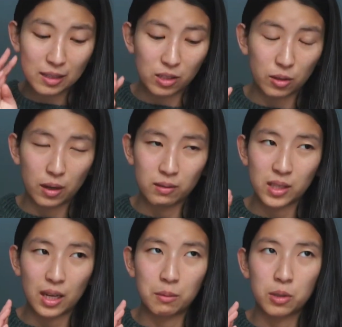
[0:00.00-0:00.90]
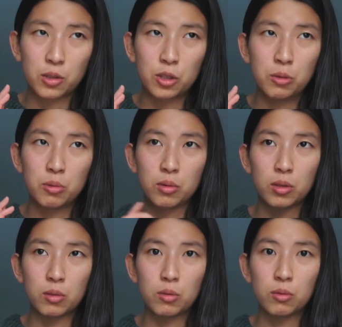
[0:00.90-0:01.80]
and so I was able to
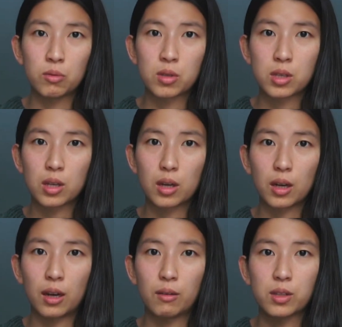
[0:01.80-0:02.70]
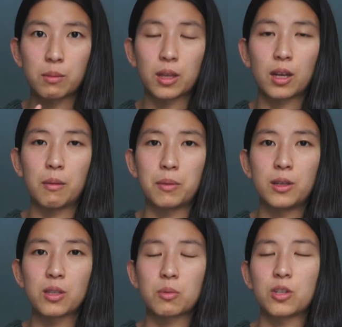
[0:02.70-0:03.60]
use kind of some of the
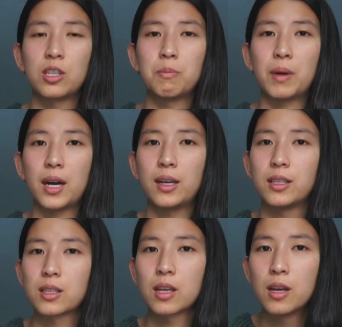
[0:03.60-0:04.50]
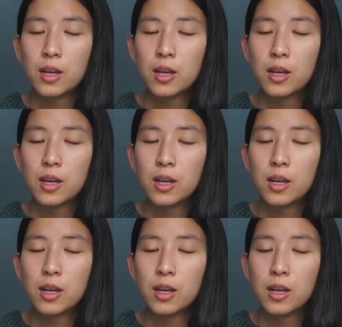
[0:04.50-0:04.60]
companies where she buys